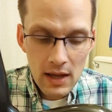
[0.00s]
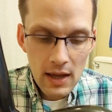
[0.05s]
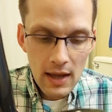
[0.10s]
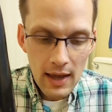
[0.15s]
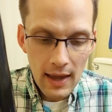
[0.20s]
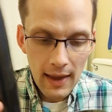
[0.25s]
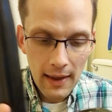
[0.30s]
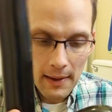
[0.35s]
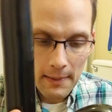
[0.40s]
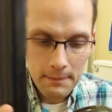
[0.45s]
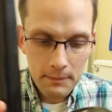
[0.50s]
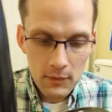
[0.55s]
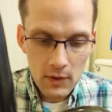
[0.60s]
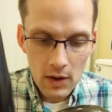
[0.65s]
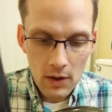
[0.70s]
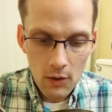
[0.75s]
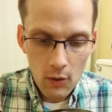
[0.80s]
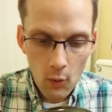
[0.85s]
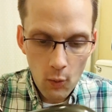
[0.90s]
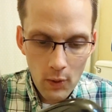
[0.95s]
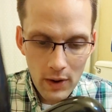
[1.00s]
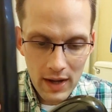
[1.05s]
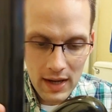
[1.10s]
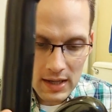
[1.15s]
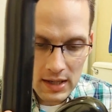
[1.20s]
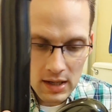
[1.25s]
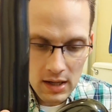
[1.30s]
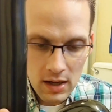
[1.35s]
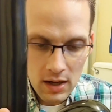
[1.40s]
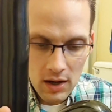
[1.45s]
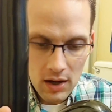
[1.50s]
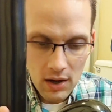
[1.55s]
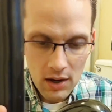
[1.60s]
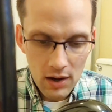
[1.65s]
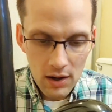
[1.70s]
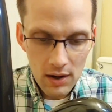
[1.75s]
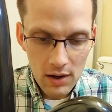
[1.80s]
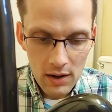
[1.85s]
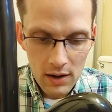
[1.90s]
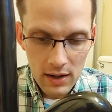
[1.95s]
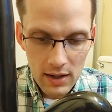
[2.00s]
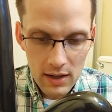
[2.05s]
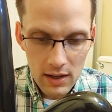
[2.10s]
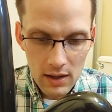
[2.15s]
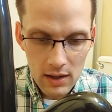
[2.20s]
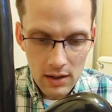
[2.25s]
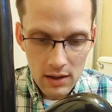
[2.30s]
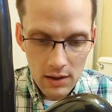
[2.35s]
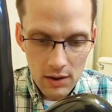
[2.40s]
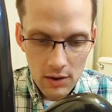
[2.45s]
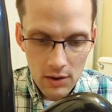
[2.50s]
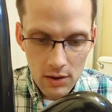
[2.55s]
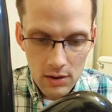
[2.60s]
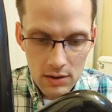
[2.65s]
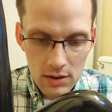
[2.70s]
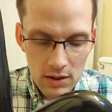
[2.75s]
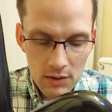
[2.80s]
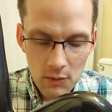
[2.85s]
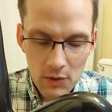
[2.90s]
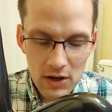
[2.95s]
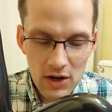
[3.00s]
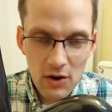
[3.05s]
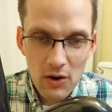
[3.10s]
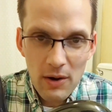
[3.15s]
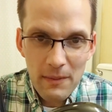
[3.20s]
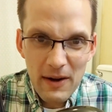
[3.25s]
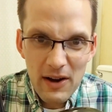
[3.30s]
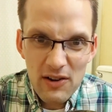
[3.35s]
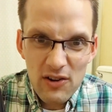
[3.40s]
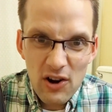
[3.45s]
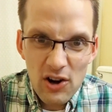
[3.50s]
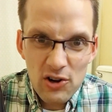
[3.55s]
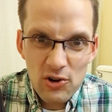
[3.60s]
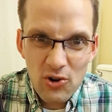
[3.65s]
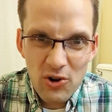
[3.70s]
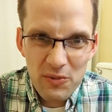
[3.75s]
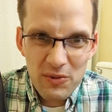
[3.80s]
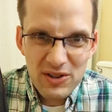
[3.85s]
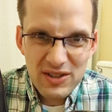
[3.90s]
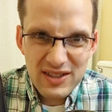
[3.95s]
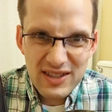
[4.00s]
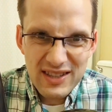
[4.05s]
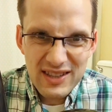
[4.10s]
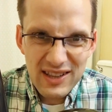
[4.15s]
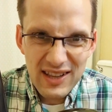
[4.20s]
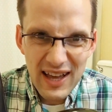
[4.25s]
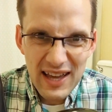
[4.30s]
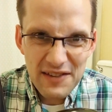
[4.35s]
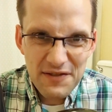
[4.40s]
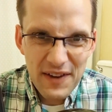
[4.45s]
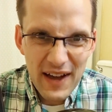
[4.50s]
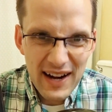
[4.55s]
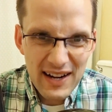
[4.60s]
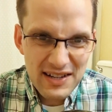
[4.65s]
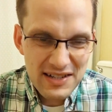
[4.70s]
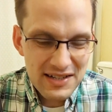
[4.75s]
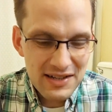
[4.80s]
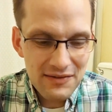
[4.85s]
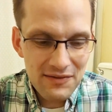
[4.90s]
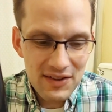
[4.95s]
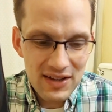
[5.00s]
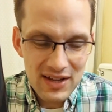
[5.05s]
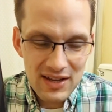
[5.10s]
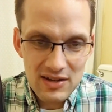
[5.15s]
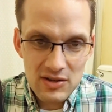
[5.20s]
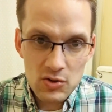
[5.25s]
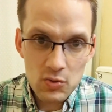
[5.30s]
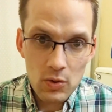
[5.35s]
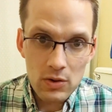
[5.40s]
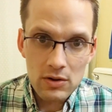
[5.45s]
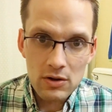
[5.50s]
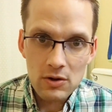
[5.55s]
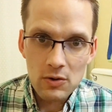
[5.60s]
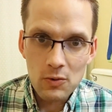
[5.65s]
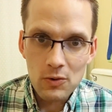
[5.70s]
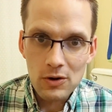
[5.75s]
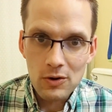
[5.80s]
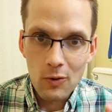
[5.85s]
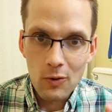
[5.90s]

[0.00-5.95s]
And when we go about our normal life activities, whether we're